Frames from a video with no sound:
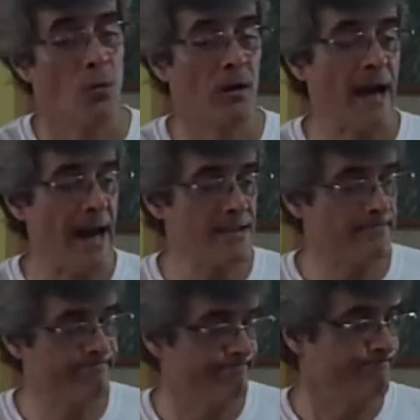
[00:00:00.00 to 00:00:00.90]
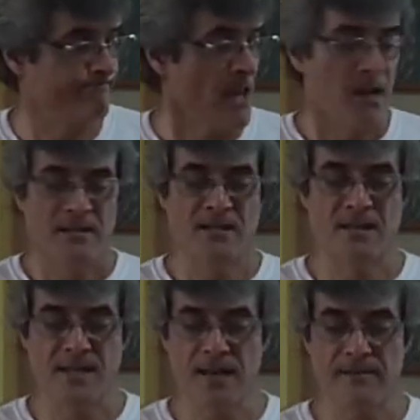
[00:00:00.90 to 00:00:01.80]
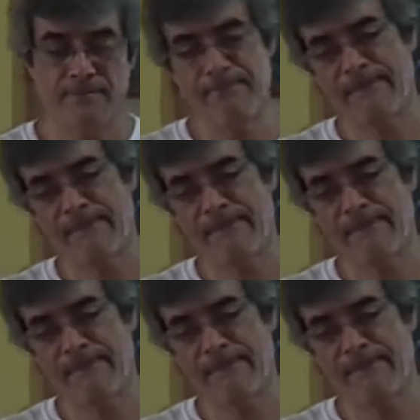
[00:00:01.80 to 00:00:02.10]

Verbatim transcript: Well, guys, this is it.